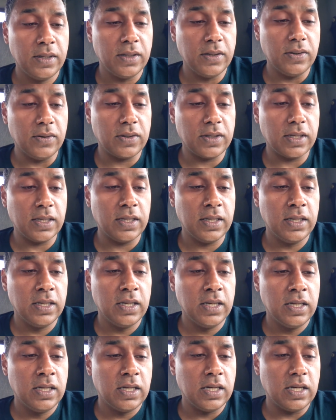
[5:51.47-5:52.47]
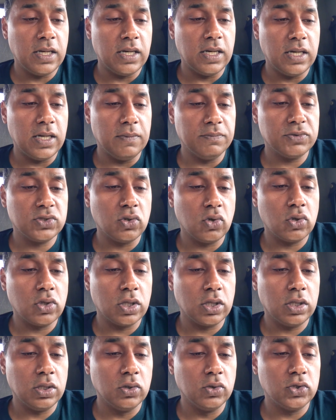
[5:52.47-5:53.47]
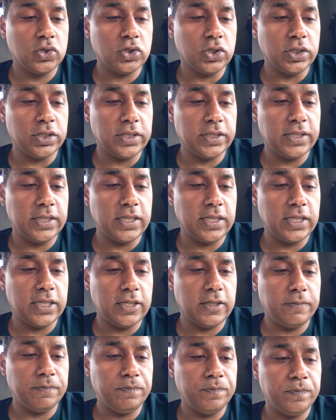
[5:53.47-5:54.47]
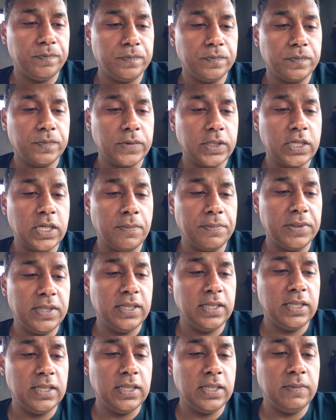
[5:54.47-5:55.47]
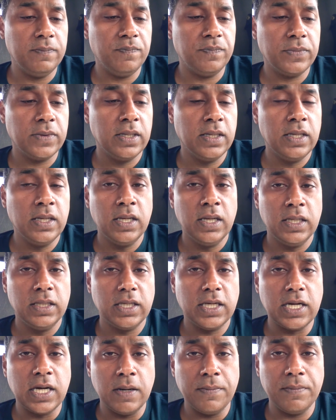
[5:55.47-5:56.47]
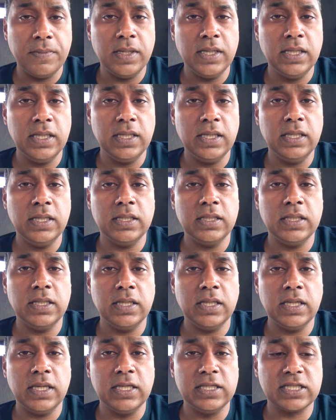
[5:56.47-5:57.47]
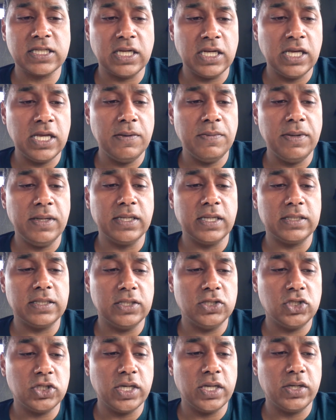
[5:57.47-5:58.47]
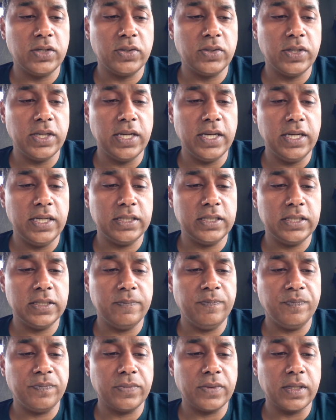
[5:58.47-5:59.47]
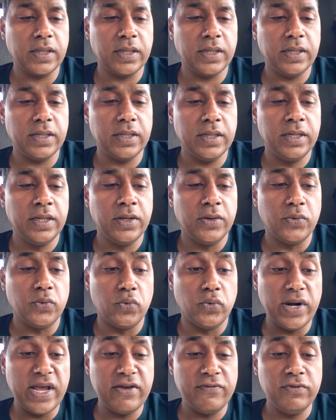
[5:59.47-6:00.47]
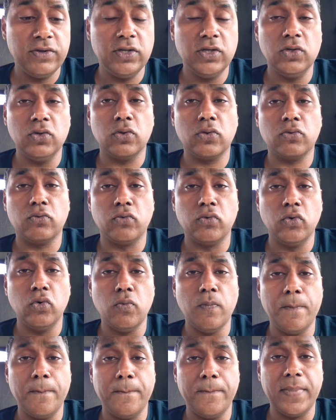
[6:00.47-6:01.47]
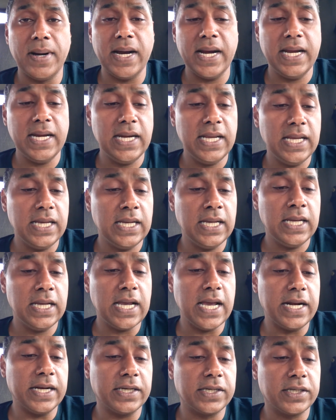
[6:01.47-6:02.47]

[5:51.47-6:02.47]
okay um, so conclusion um, company the company is claiming that they generate revenue through mining and